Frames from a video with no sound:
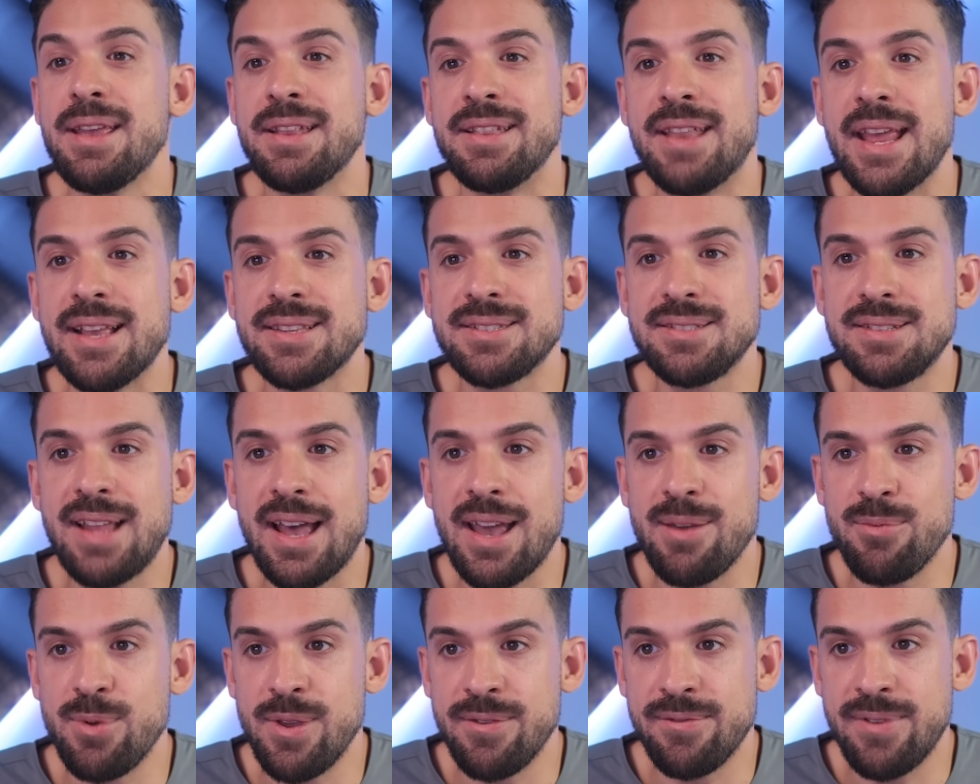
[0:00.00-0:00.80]
This
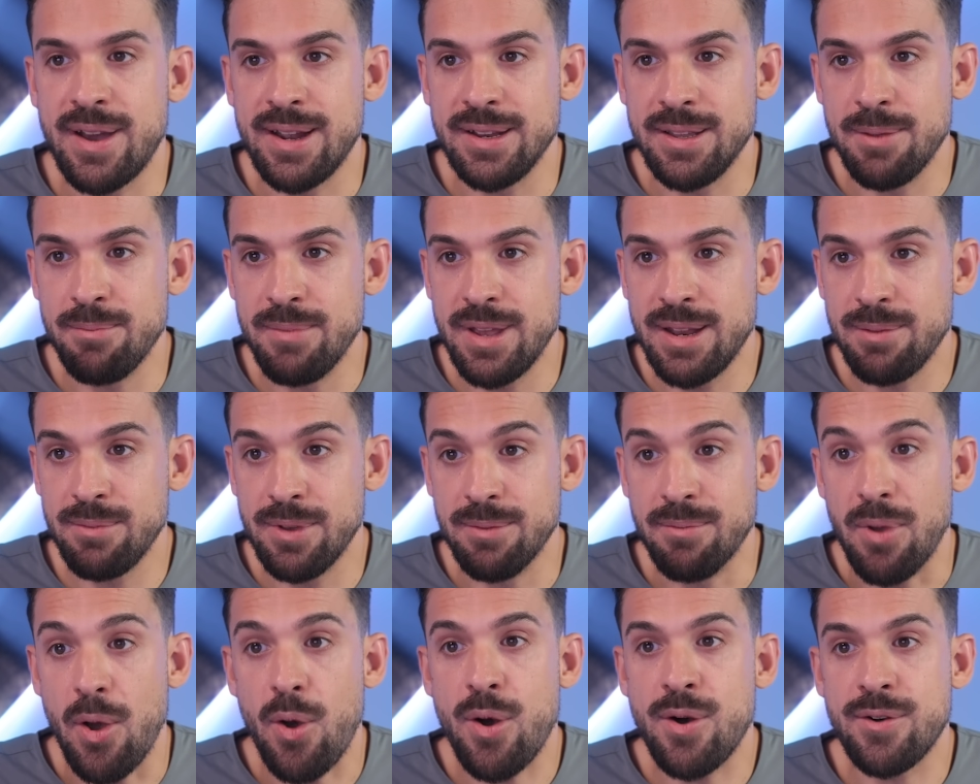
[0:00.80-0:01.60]
time we find the
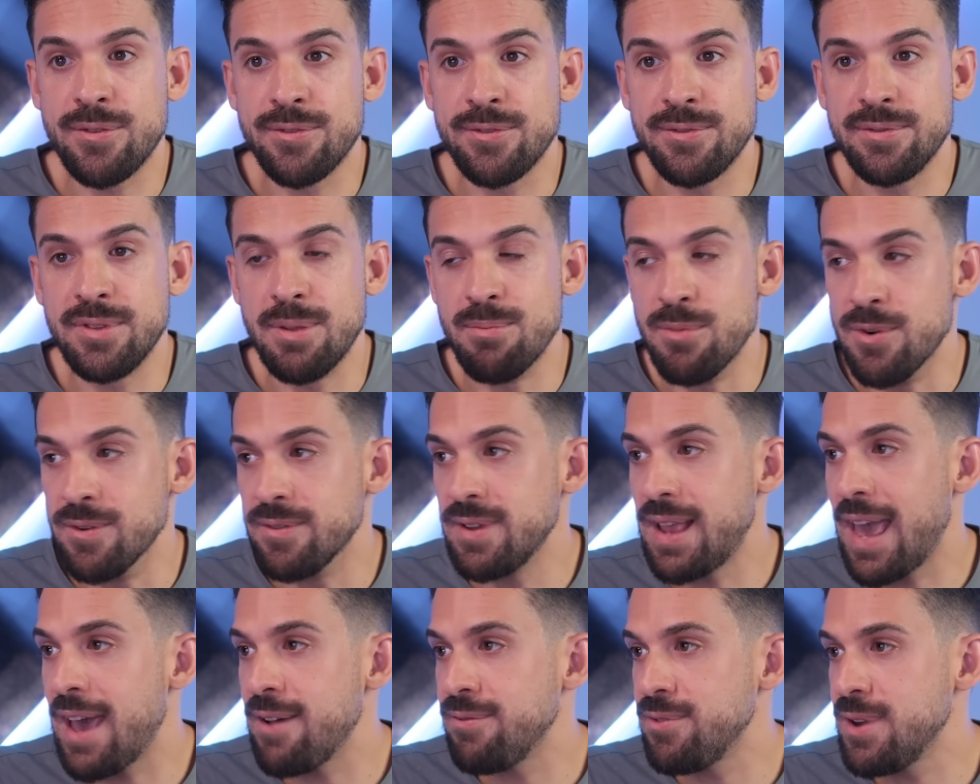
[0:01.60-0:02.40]
minimum of the
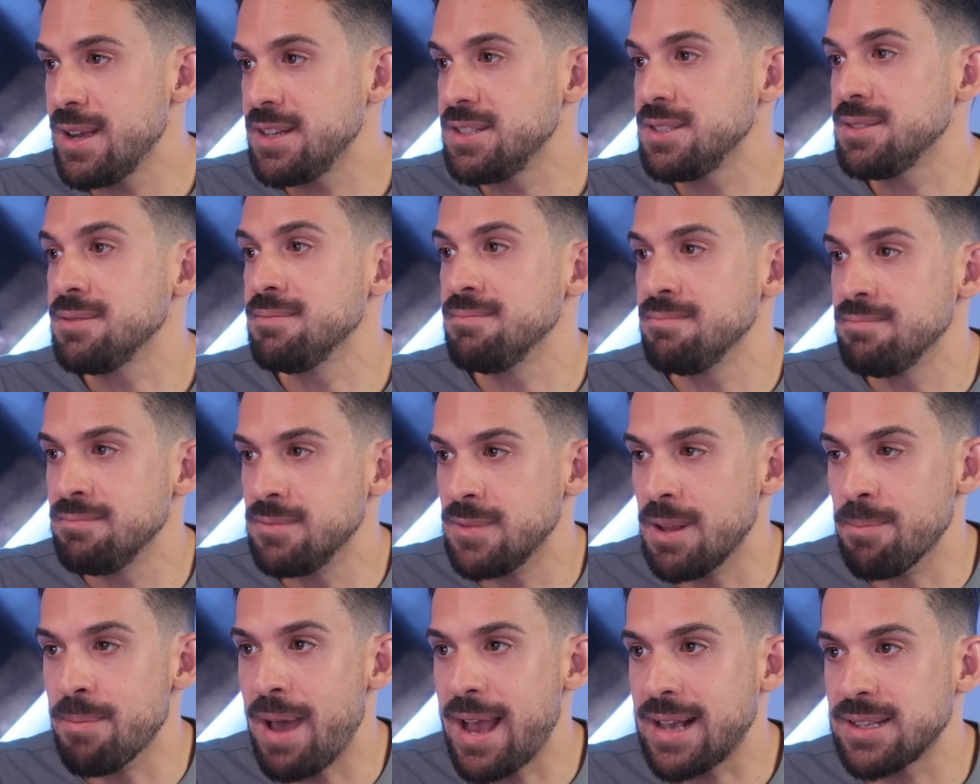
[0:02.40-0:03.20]
moving average,
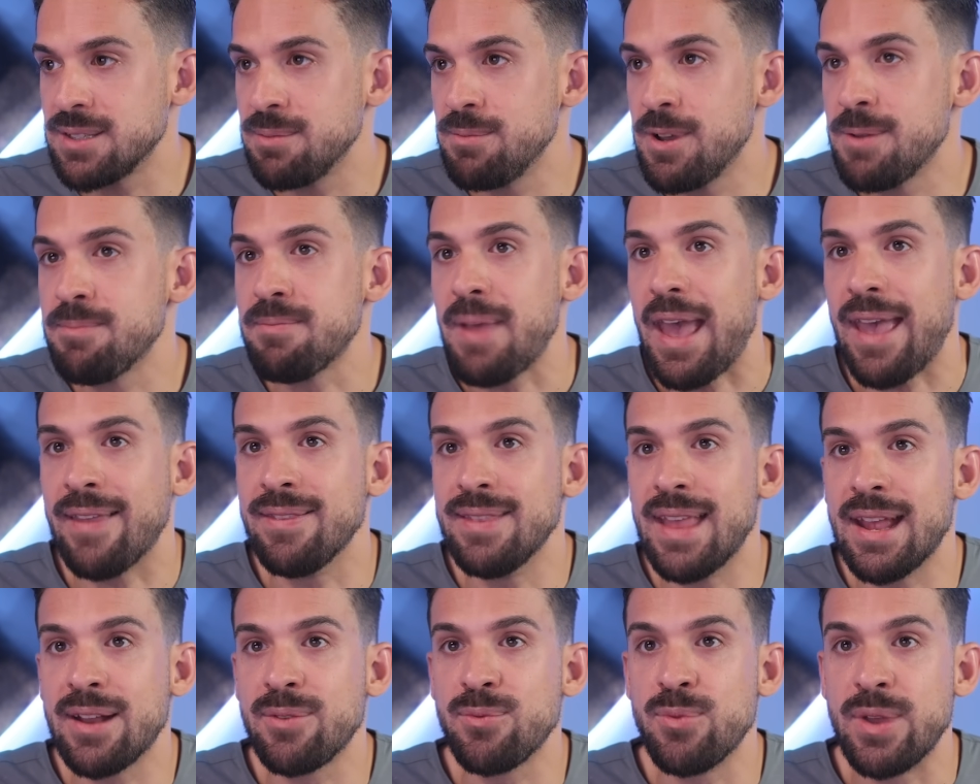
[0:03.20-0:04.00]
the maximum,
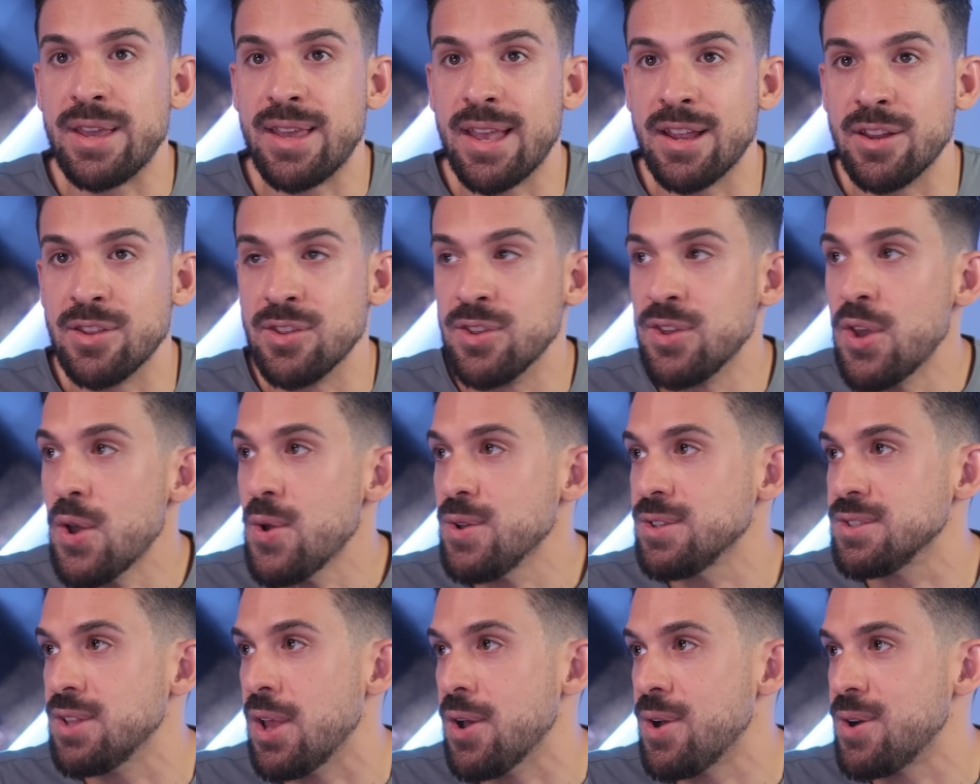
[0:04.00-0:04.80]
and then we can
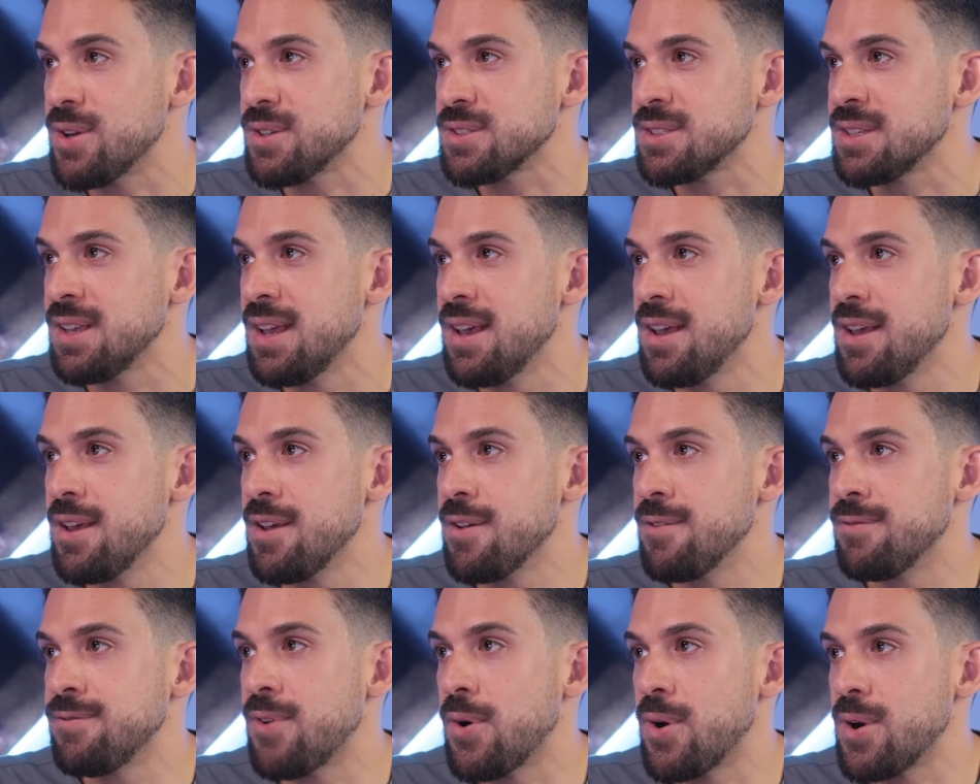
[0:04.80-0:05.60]
use those
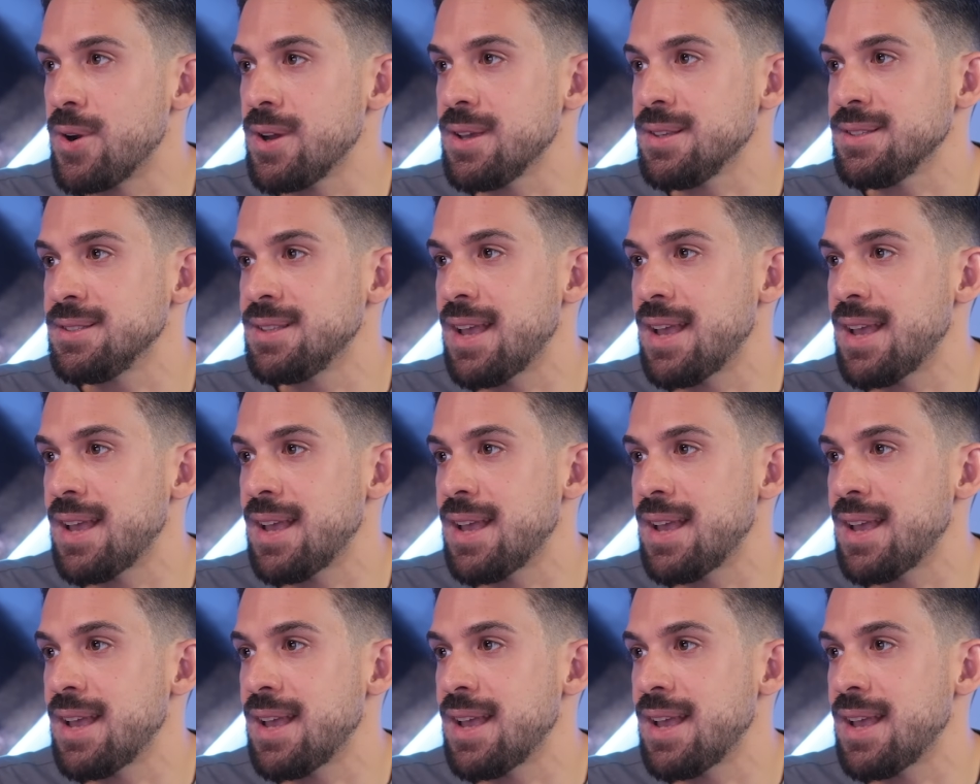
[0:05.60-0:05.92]
for